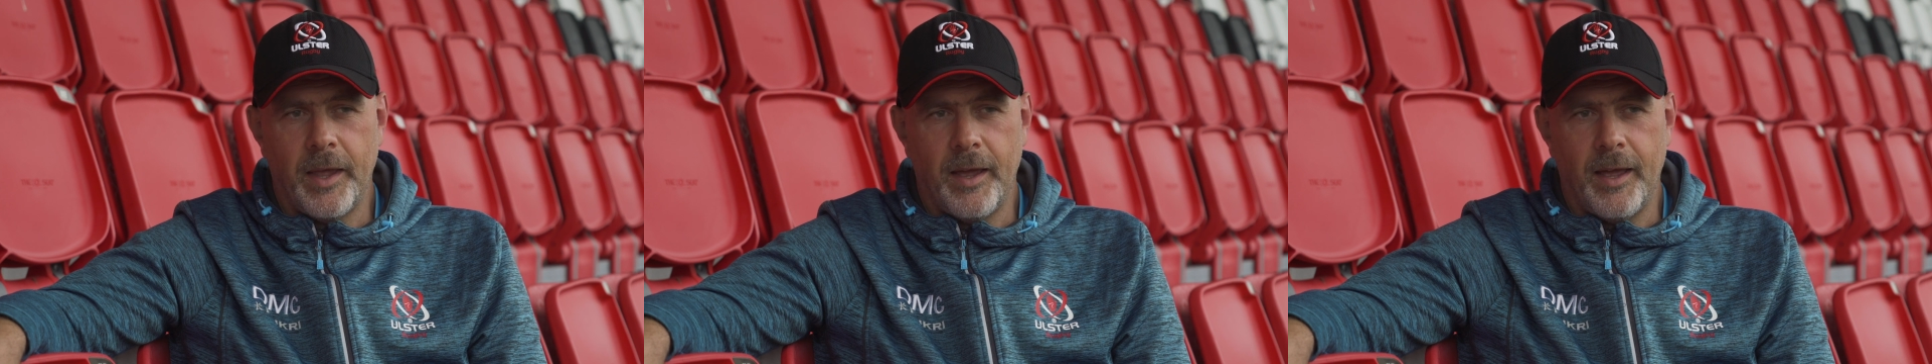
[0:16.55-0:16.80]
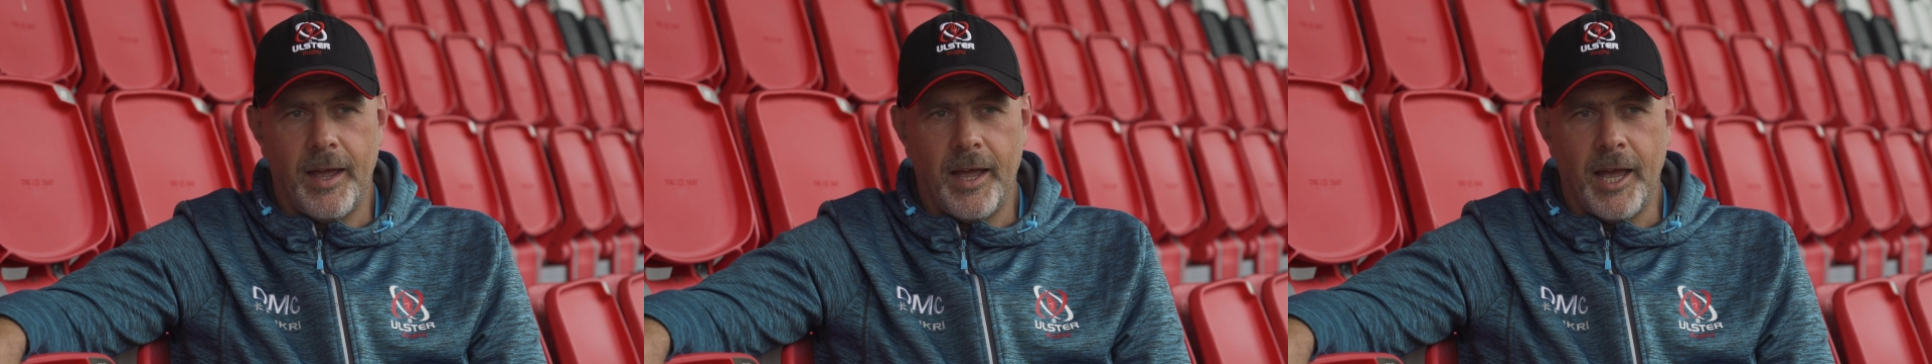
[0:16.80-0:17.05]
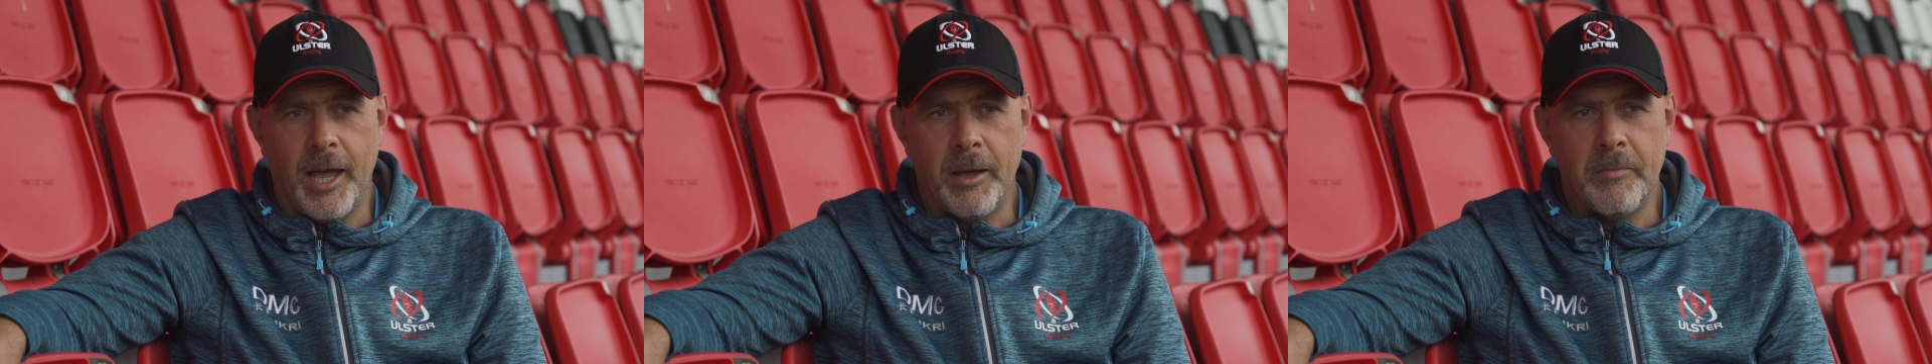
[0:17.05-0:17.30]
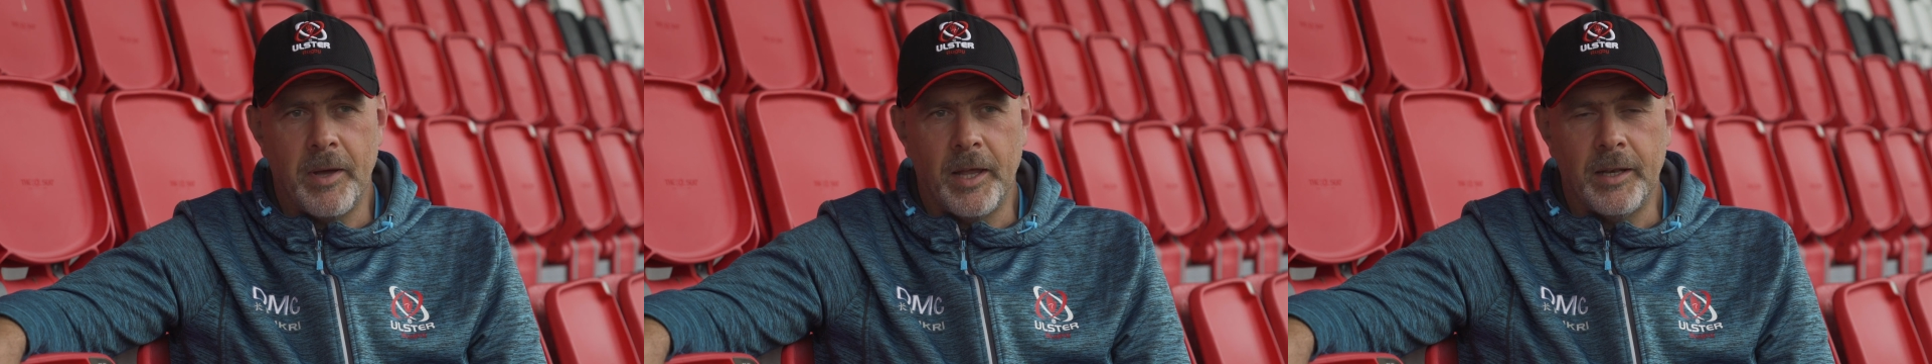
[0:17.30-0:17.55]

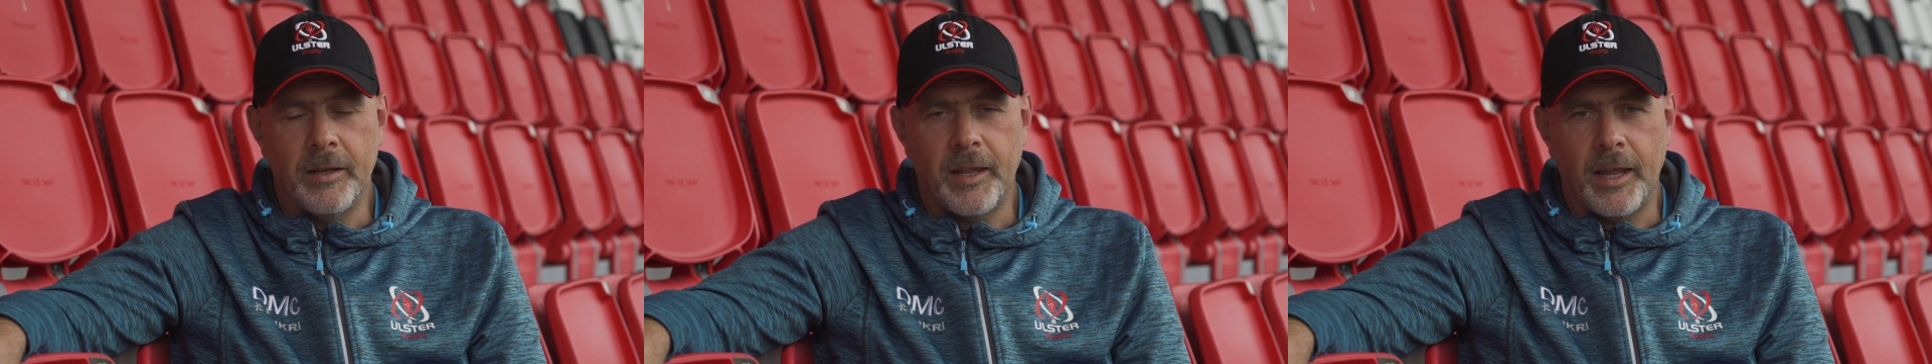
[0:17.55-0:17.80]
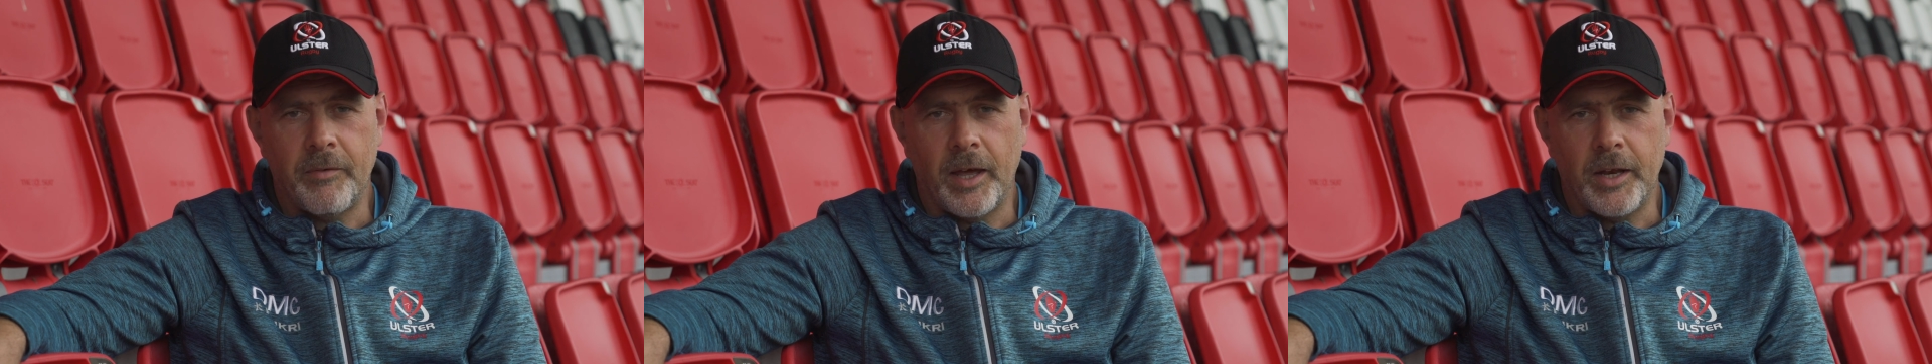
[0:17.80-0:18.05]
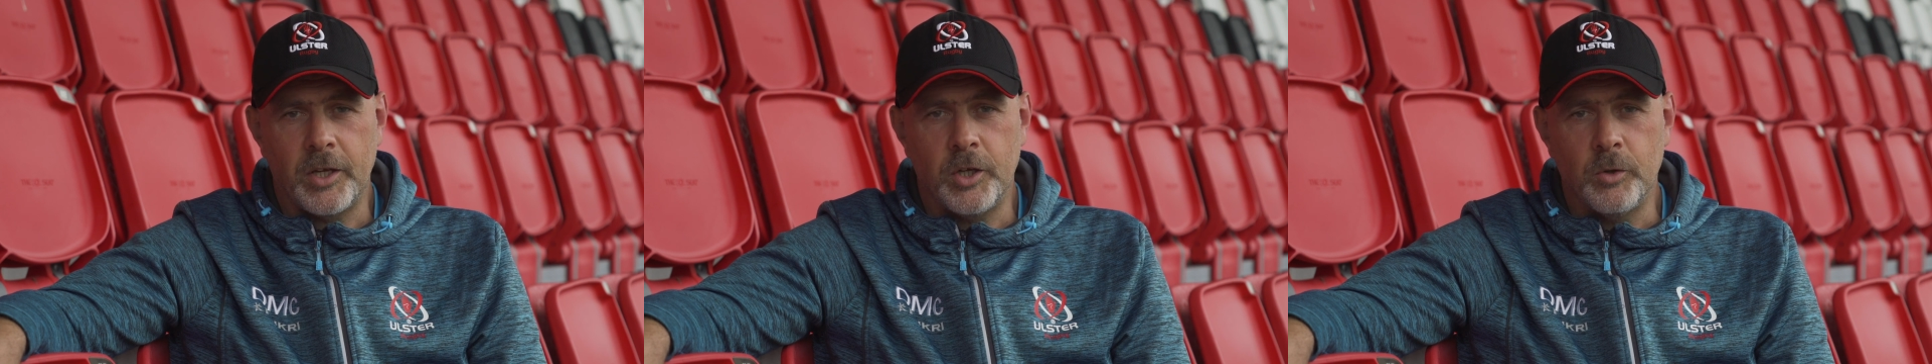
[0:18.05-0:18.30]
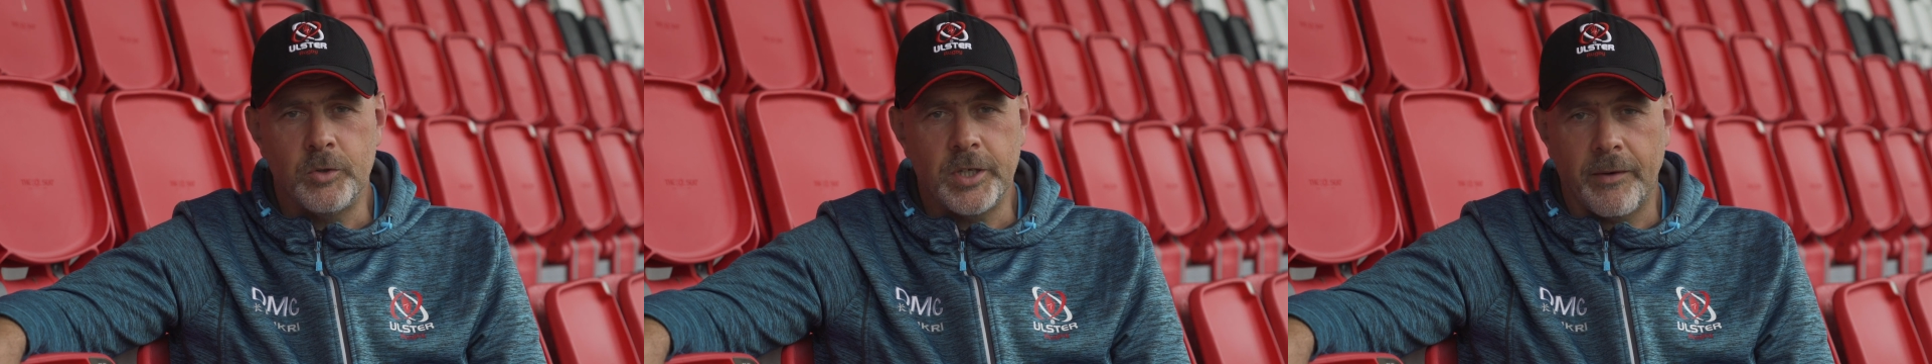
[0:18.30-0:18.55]
And they've had a
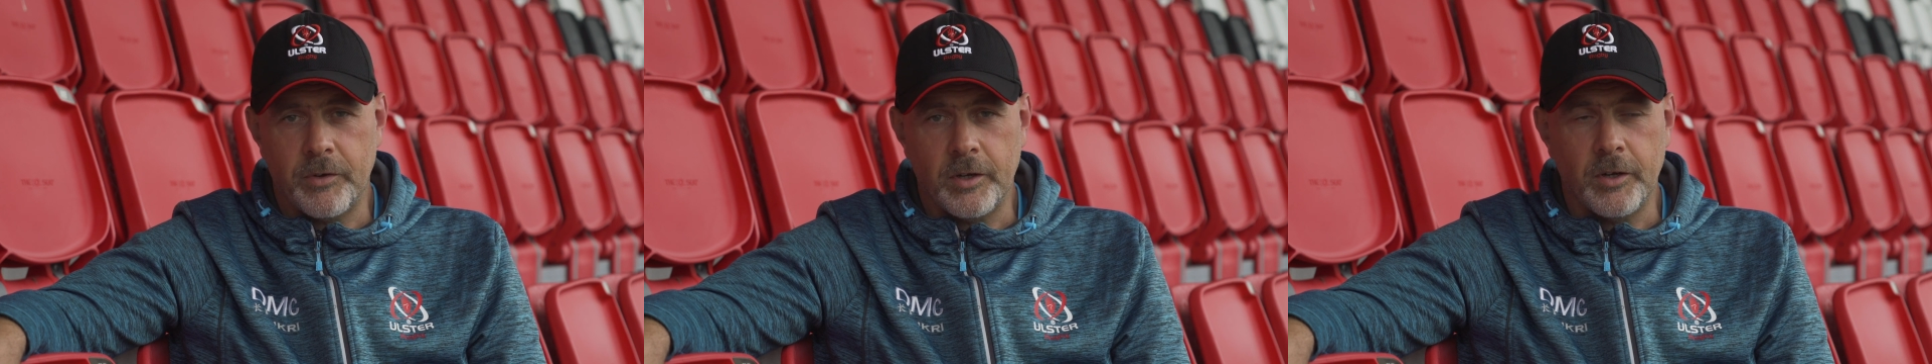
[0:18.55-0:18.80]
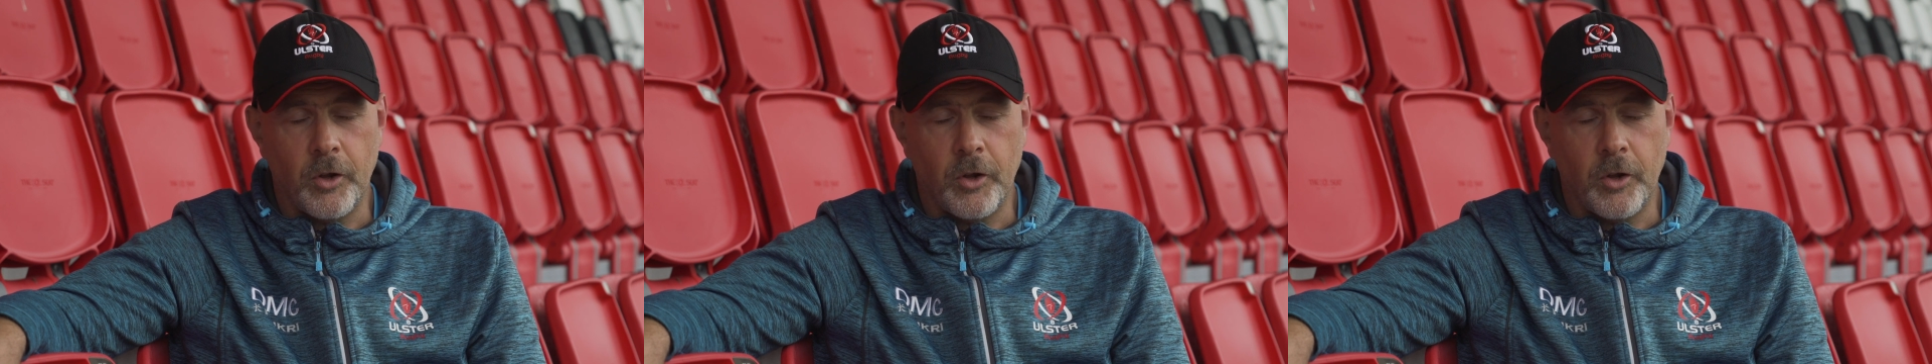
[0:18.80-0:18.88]
huge effort,